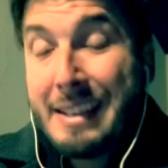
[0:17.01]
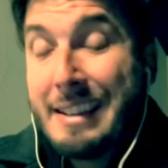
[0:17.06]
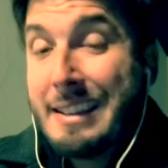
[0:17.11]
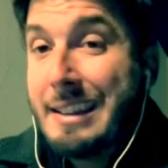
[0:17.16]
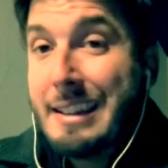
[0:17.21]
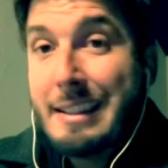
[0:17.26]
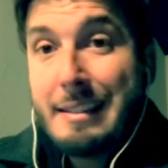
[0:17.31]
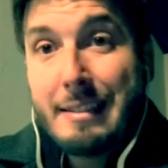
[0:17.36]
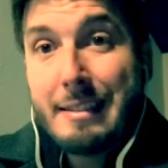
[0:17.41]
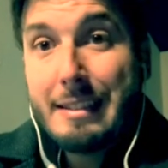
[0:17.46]

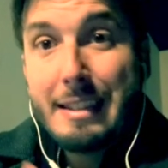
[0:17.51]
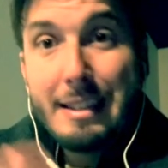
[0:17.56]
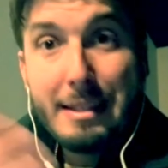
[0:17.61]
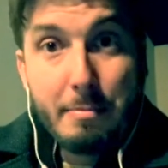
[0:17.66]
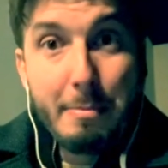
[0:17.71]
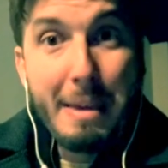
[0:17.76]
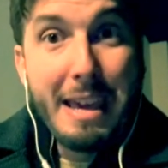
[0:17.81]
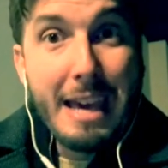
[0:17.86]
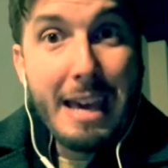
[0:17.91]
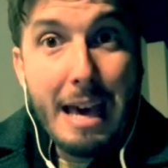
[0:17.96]
And this
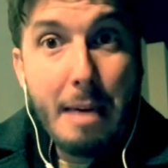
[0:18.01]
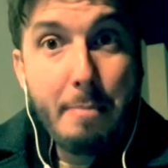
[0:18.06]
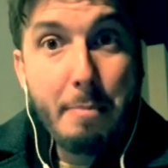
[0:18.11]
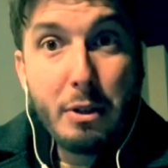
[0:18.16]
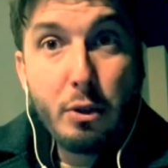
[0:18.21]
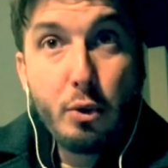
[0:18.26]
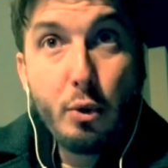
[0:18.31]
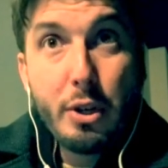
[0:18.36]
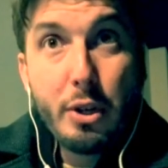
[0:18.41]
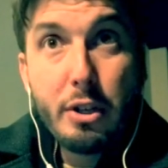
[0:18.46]
may happen
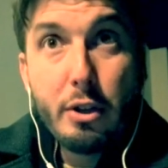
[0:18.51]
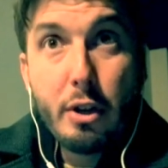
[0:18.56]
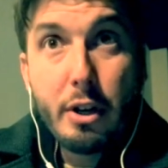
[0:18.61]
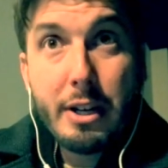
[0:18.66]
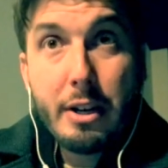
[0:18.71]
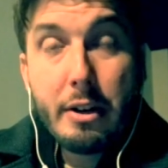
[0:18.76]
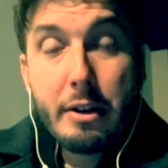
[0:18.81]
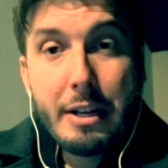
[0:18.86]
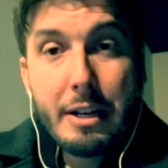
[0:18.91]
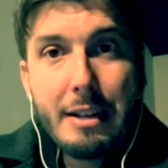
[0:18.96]
during your
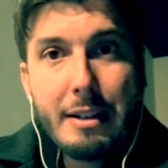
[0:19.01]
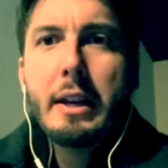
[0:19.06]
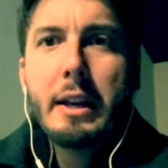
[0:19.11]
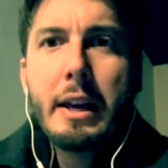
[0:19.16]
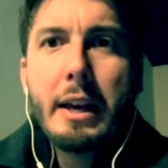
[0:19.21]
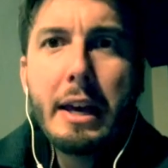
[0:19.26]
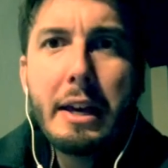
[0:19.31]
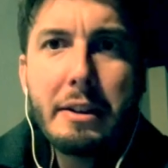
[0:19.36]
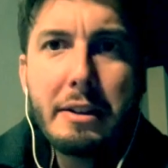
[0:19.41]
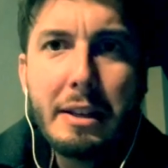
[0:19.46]
career,
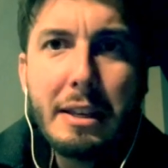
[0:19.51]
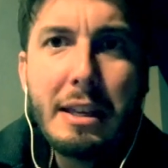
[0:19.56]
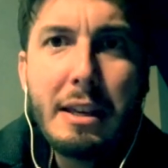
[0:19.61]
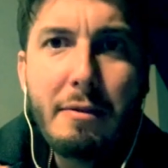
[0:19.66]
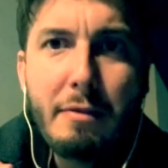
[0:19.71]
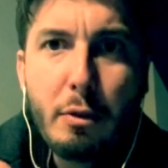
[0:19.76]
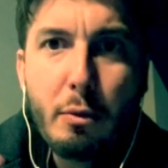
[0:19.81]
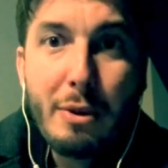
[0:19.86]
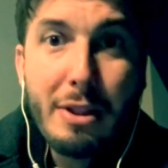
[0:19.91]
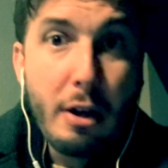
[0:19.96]
and
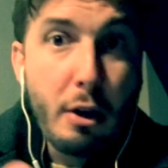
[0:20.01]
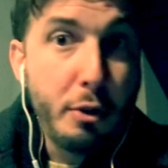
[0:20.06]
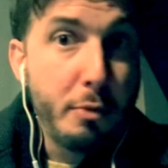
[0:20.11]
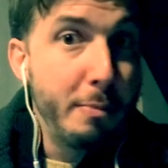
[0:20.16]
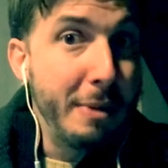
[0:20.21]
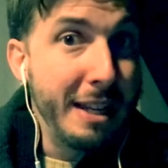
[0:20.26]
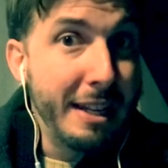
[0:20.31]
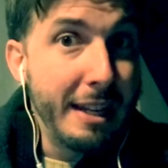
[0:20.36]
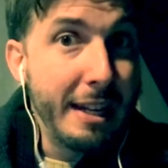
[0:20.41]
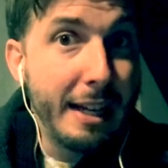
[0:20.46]
even without
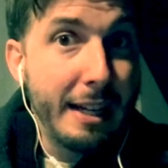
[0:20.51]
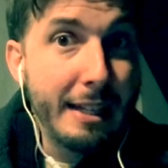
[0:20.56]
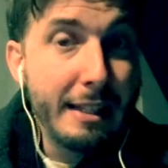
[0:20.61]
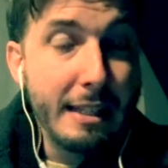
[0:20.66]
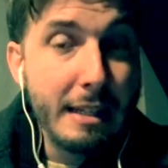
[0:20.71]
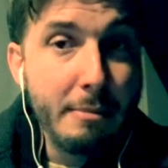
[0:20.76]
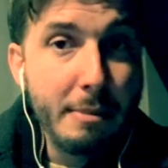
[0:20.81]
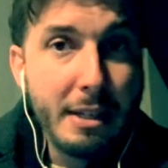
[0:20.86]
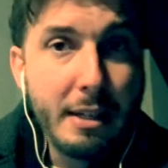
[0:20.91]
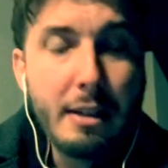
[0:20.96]
being an
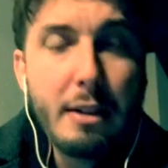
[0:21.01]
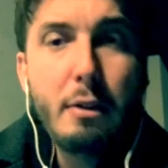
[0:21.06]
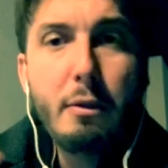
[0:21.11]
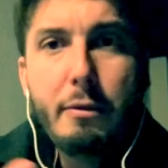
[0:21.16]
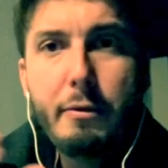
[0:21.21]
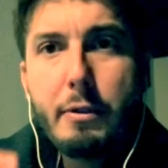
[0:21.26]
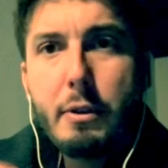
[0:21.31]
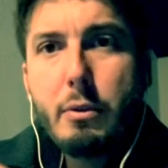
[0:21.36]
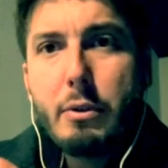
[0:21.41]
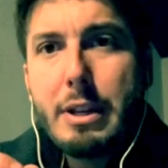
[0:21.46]
academic, you
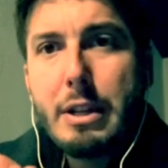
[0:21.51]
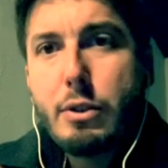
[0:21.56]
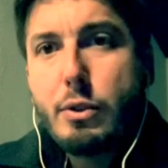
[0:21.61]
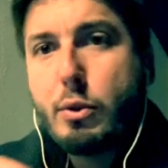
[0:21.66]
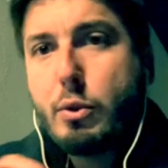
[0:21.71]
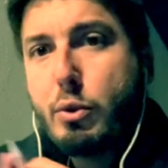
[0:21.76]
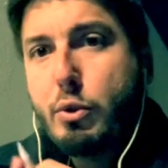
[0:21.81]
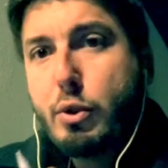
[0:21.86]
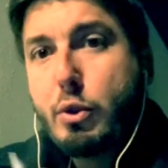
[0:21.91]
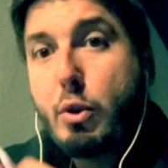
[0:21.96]
feel that you
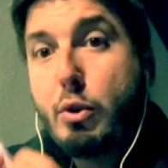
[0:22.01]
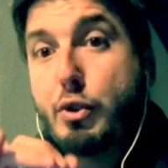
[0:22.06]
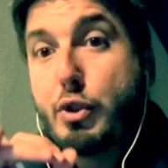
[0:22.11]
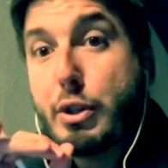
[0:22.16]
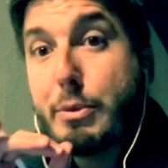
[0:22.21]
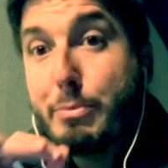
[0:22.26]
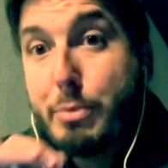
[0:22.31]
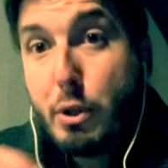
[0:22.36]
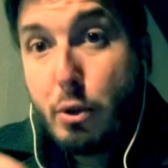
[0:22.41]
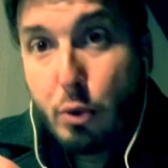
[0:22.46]
could
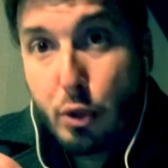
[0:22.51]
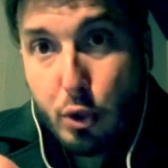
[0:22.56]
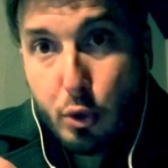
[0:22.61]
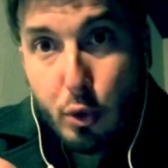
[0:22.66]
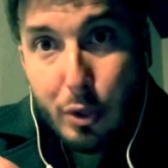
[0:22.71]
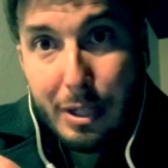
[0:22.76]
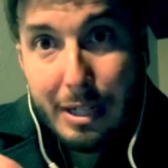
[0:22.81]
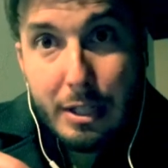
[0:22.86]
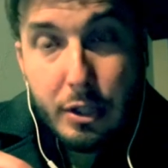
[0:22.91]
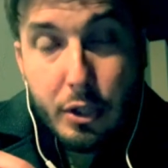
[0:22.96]
contribute to the
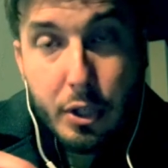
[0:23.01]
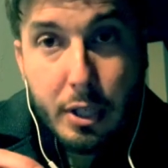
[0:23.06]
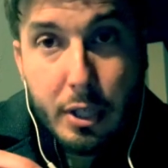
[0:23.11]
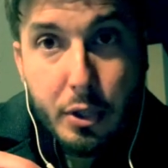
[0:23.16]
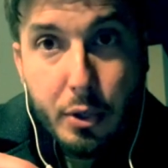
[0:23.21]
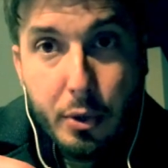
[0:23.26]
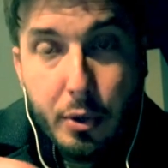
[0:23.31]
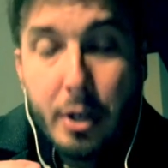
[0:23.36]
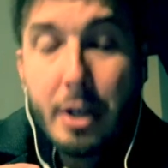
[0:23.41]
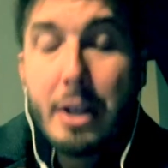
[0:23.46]

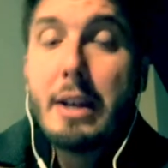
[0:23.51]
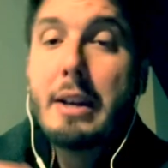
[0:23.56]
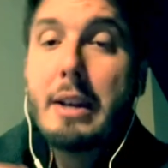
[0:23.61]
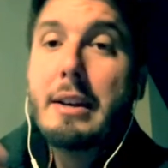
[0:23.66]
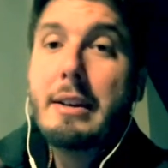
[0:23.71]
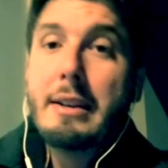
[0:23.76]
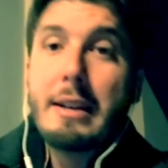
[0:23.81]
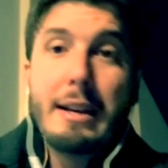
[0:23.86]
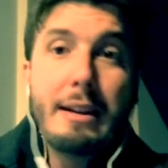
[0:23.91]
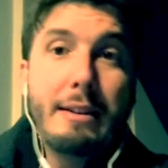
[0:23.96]
literature
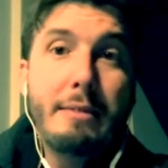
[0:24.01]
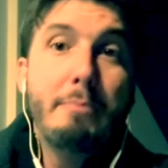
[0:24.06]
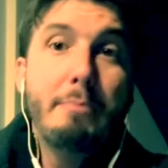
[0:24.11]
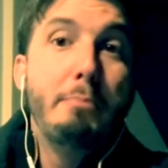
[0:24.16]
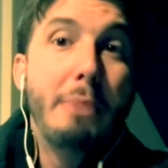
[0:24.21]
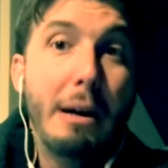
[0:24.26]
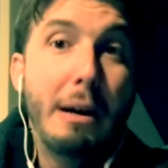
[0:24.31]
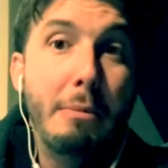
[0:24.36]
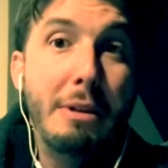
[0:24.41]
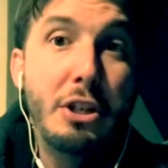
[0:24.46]
and
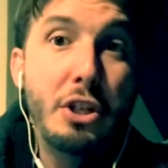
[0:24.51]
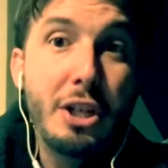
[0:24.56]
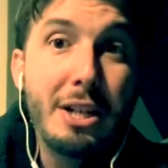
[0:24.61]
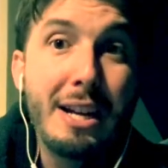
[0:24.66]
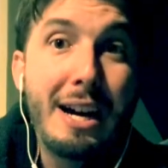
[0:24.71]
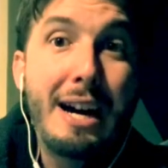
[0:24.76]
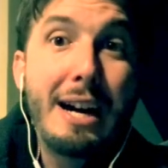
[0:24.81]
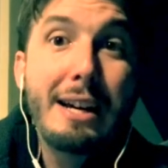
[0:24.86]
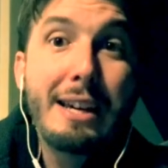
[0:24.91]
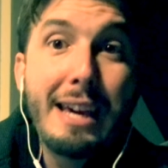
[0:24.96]
publishing
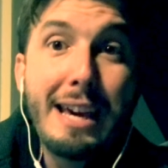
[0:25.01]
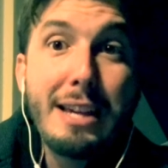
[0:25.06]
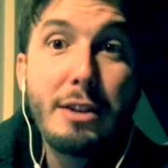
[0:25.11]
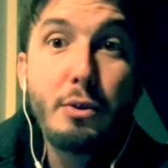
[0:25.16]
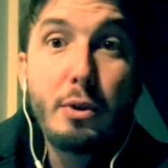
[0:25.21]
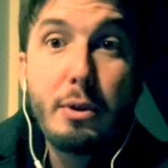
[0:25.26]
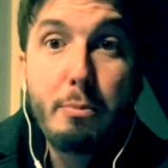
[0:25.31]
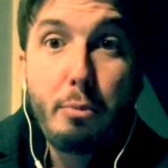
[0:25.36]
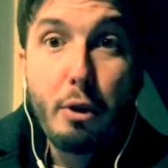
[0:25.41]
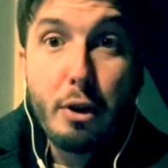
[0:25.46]
a case
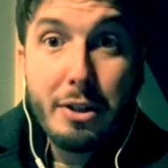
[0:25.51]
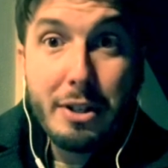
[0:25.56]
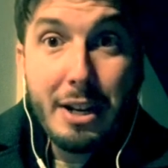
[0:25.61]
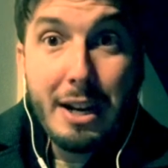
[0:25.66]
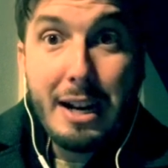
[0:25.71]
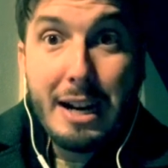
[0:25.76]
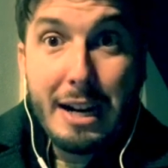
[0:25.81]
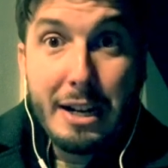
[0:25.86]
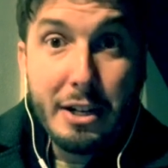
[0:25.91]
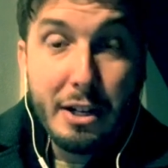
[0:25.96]
report
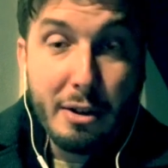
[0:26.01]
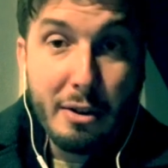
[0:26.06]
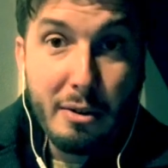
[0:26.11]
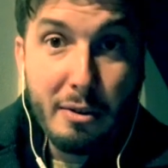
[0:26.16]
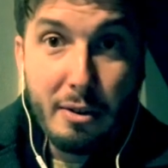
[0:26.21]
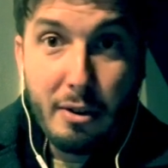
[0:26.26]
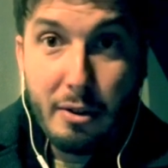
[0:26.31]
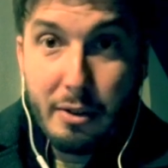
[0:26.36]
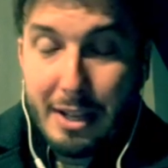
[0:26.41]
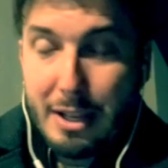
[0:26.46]
article.
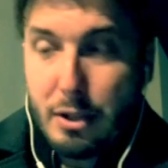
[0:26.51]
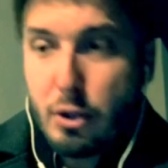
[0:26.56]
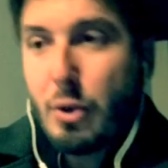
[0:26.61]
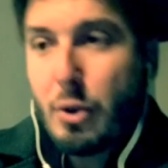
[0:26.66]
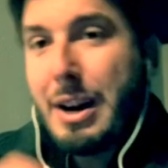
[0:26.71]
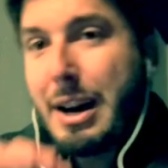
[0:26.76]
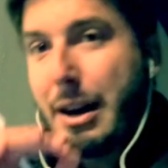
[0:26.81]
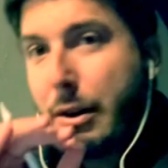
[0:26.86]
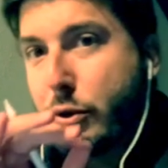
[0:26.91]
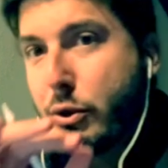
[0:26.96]
Okay, so
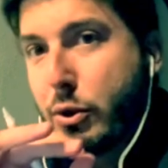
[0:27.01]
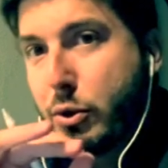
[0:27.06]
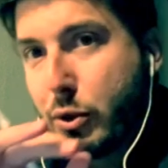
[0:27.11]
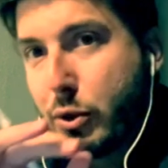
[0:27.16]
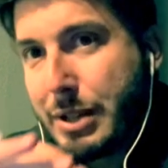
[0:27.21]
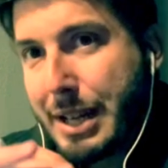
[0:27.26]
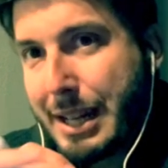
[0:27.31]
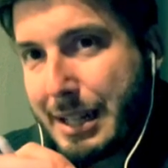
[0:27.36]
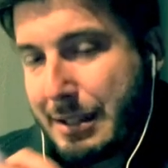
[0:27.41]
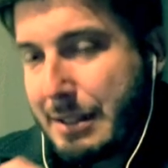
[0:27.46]
how to do
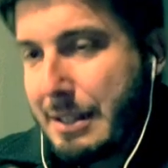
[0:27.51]
that?